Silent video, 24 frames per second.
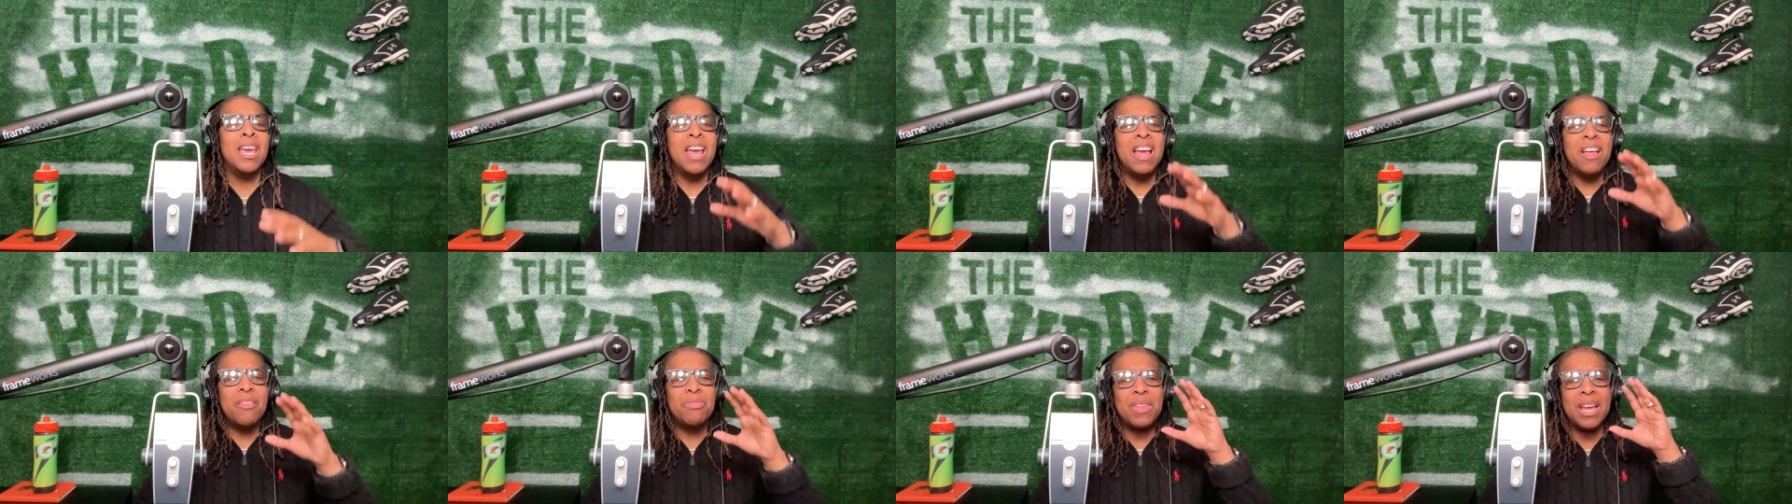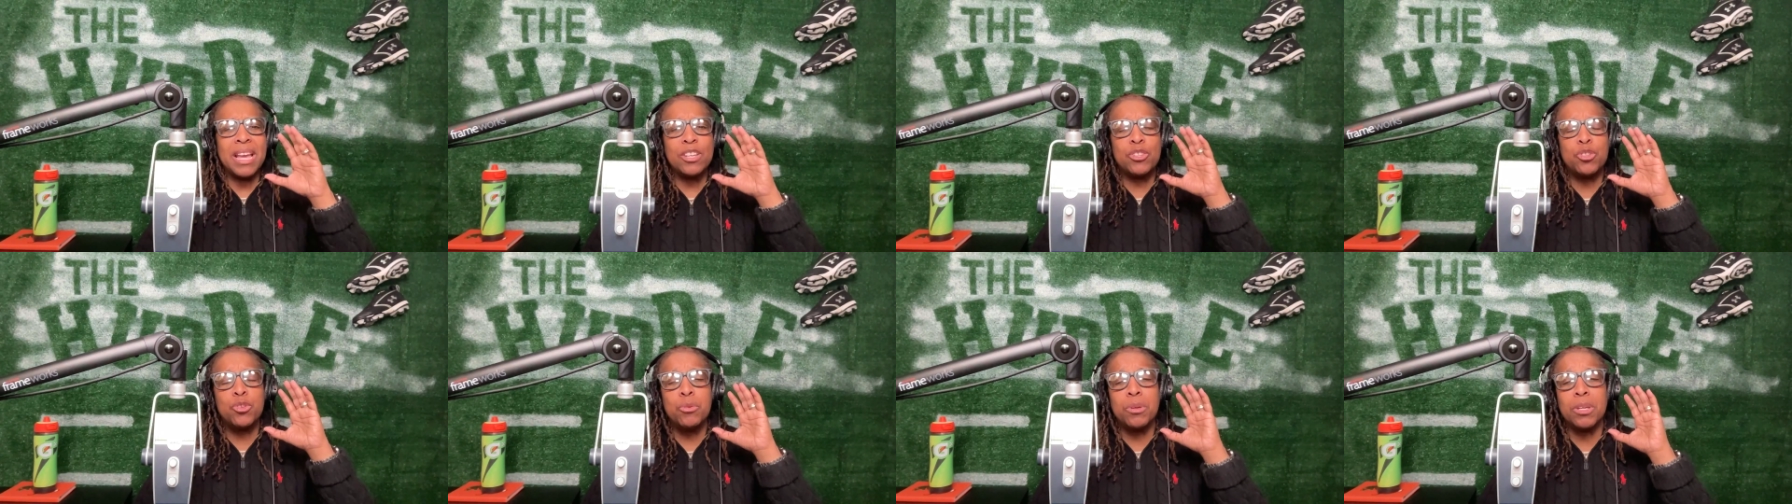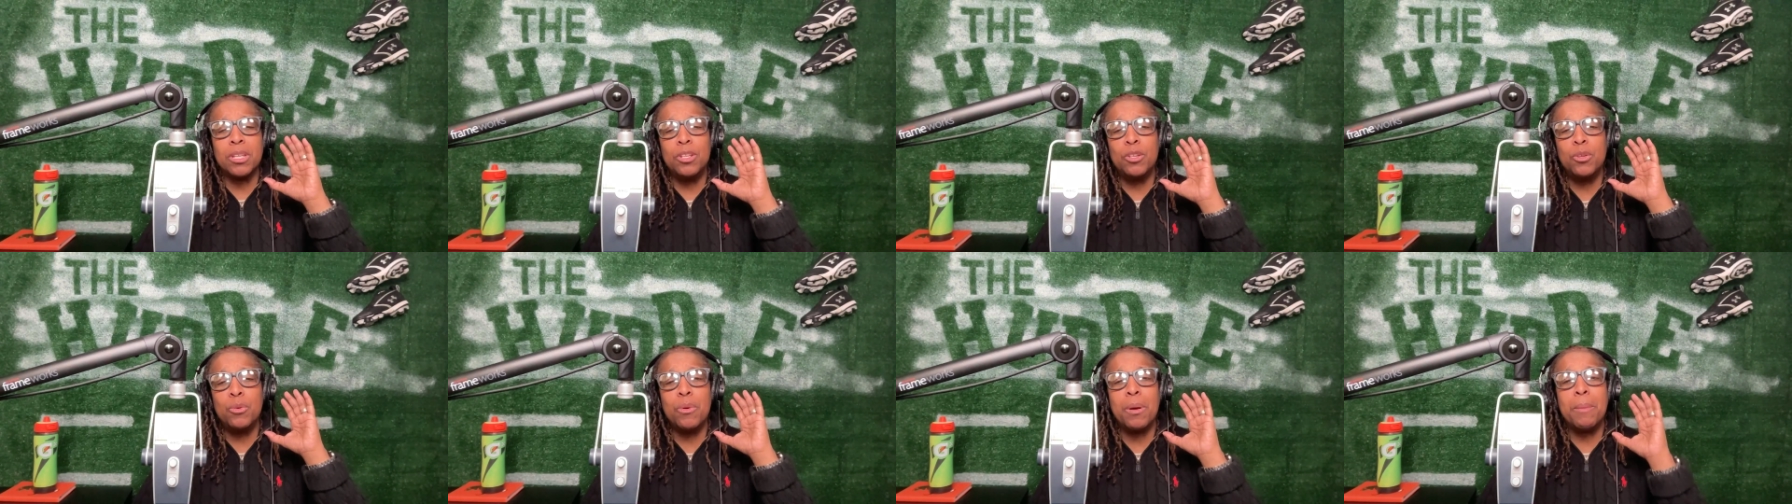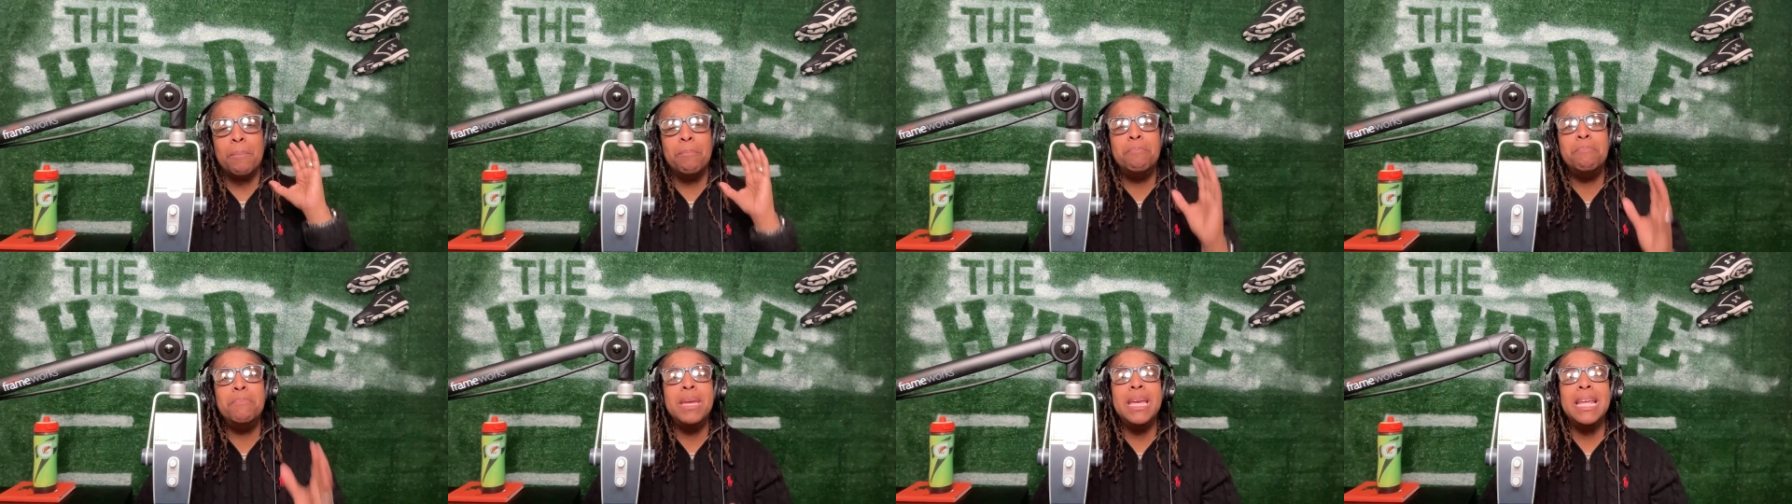things you can do
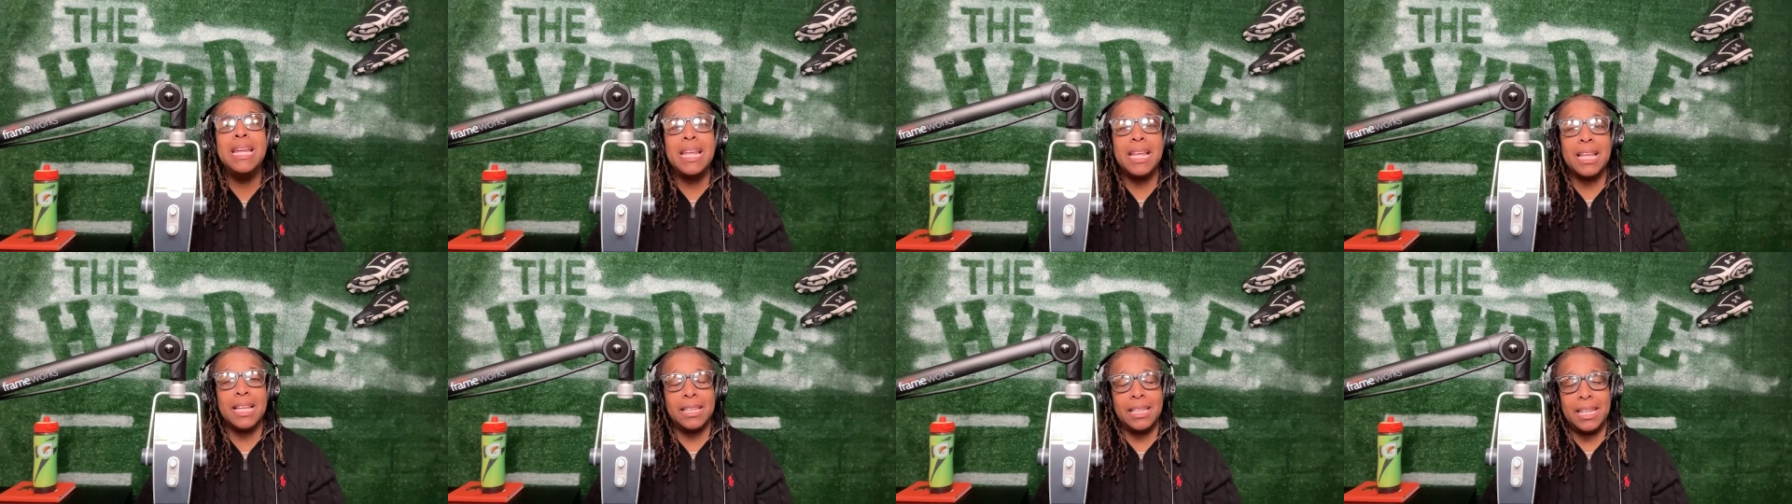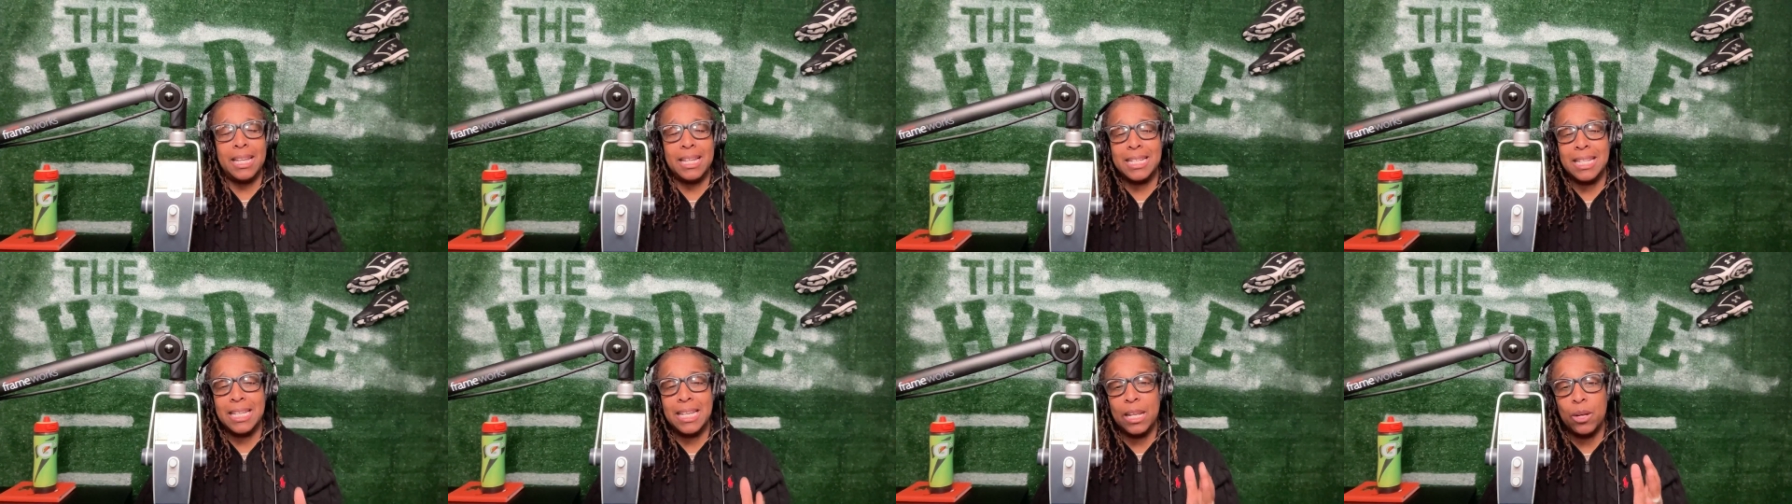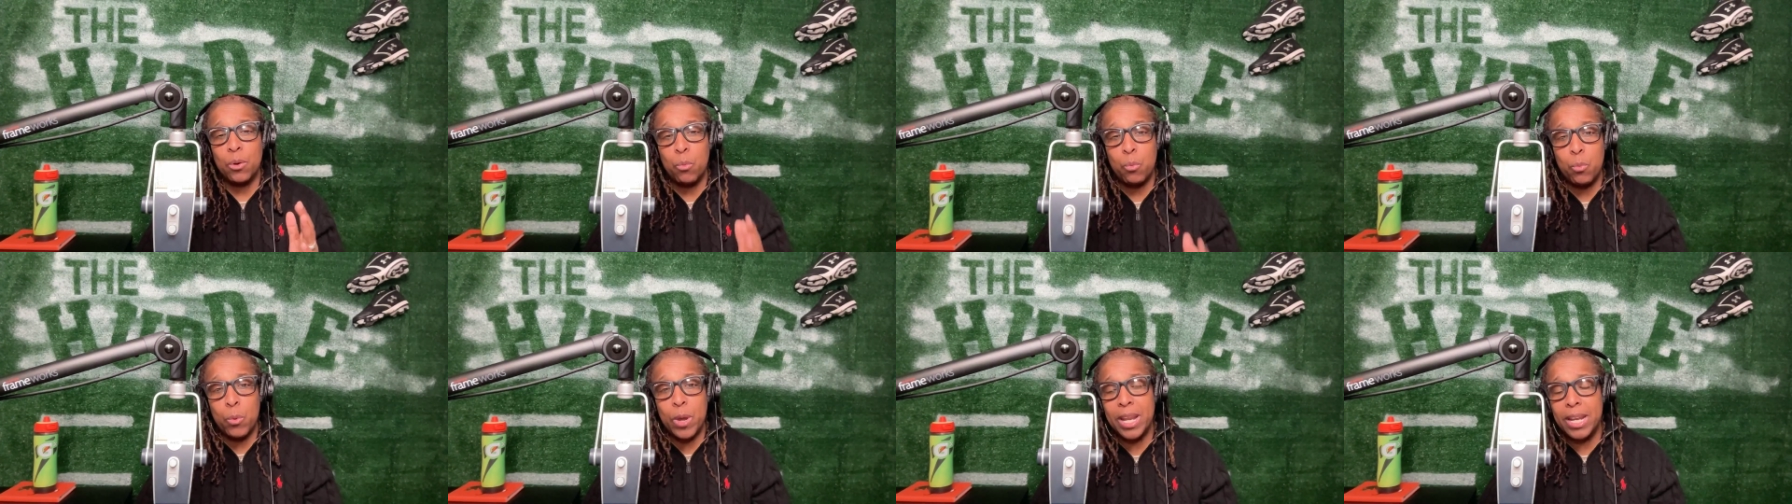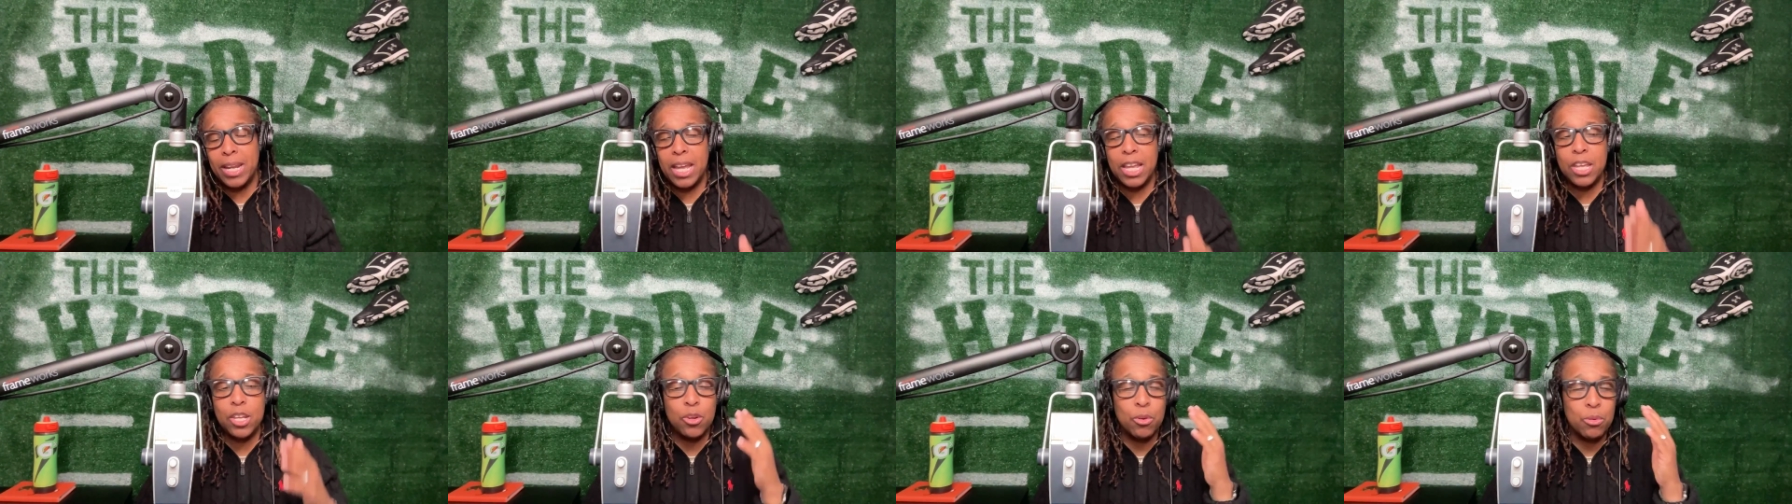immediately to get a win
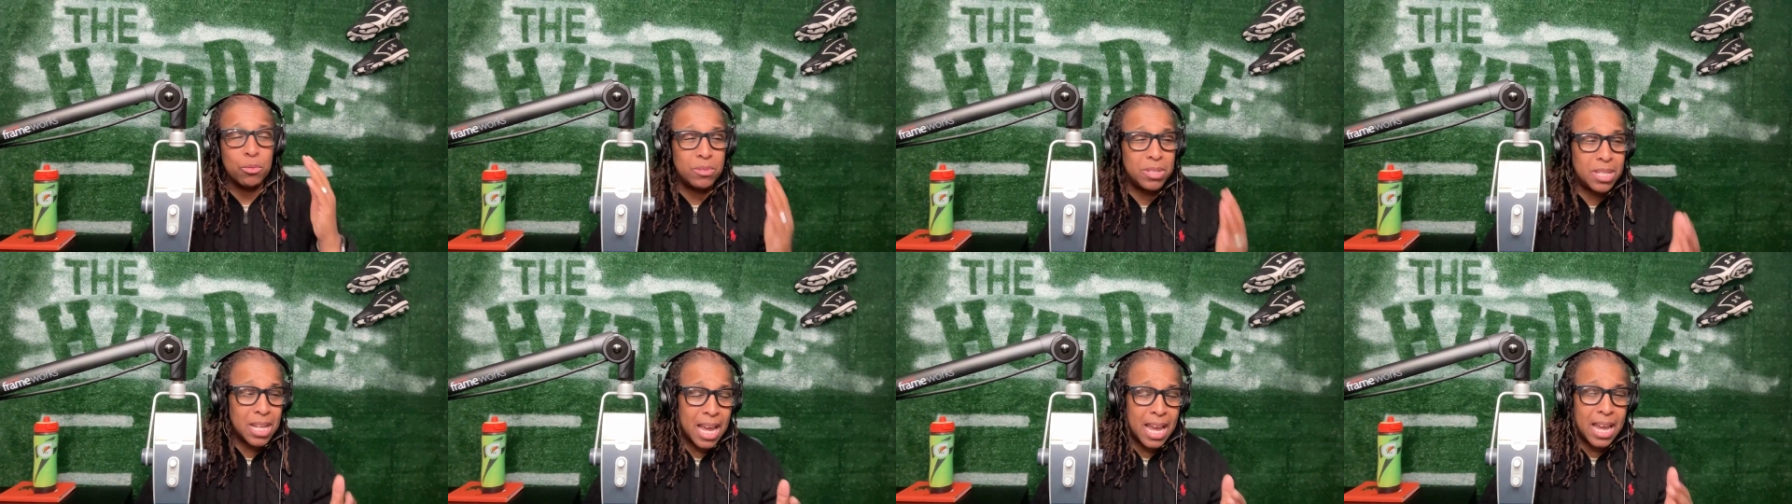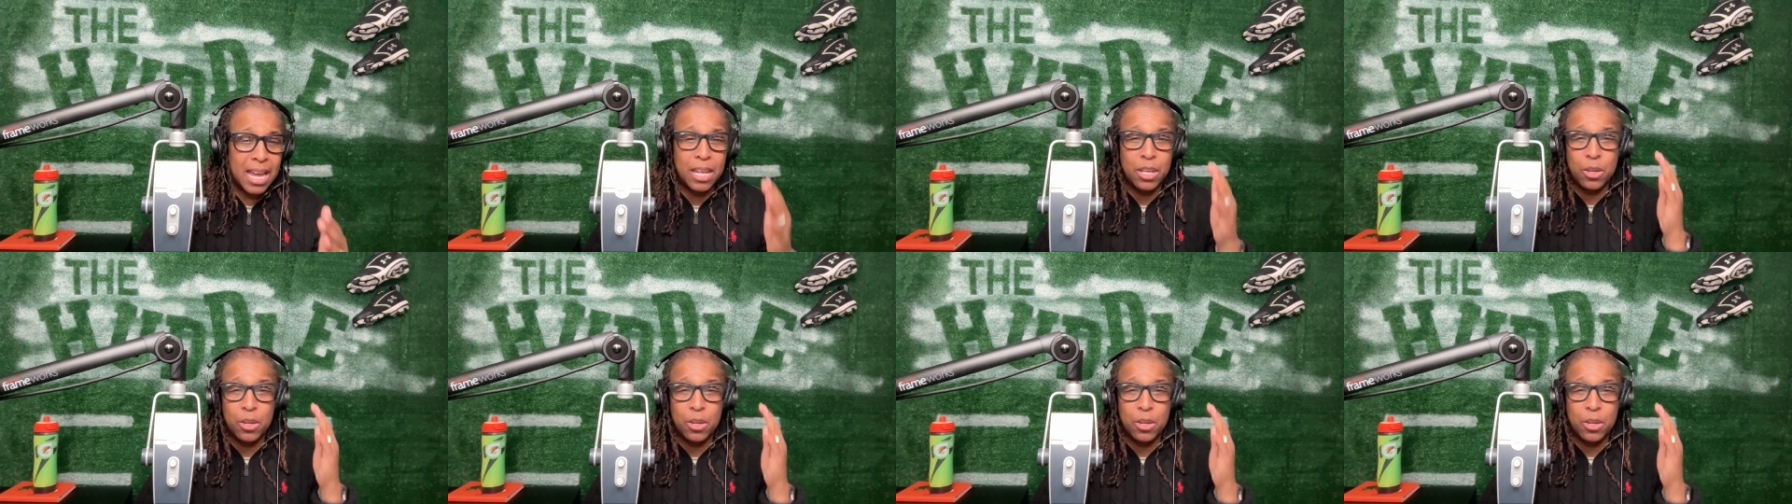in your day,